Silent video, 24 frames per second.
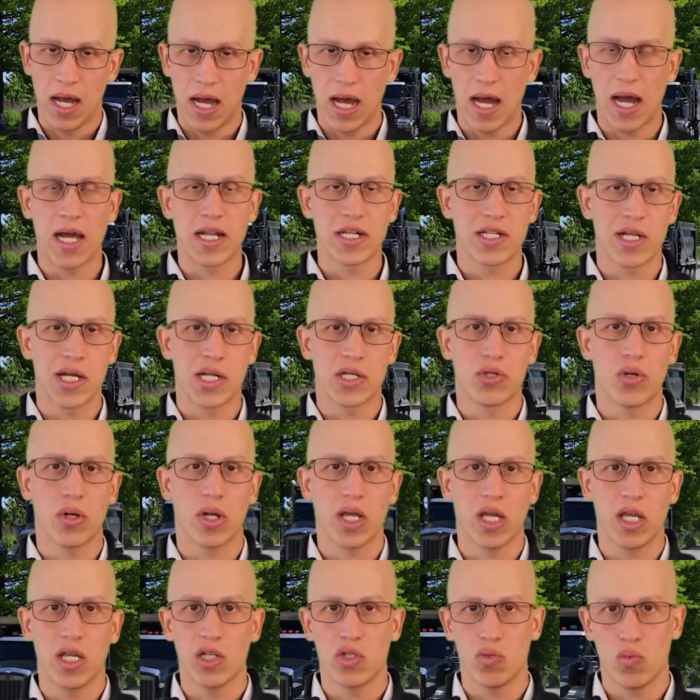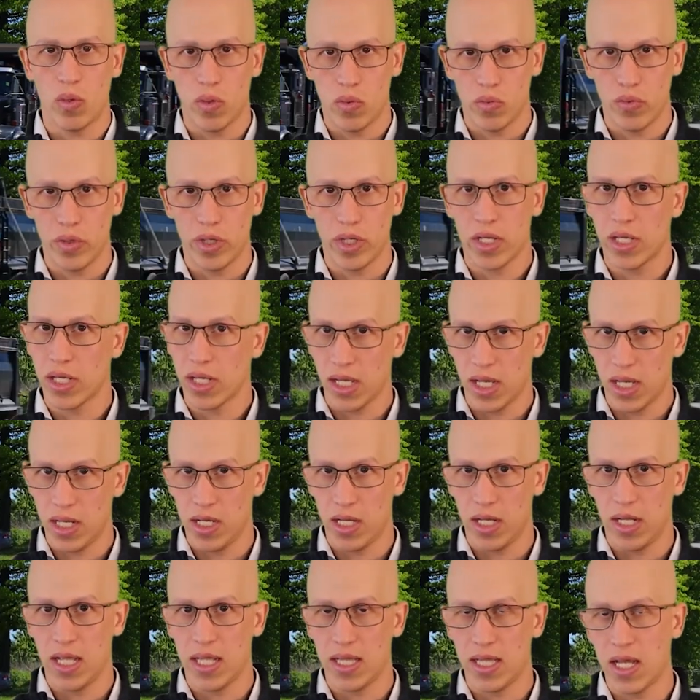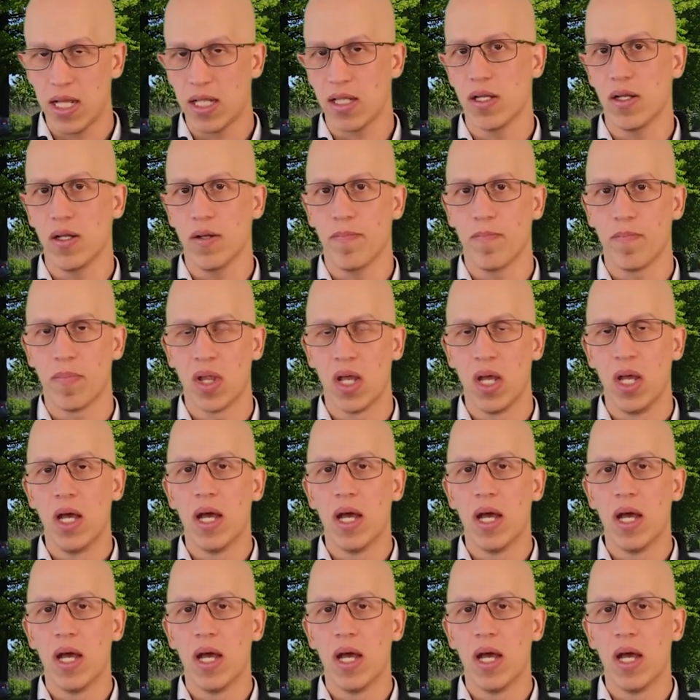Hotshot trucking is one way to kind of get that done.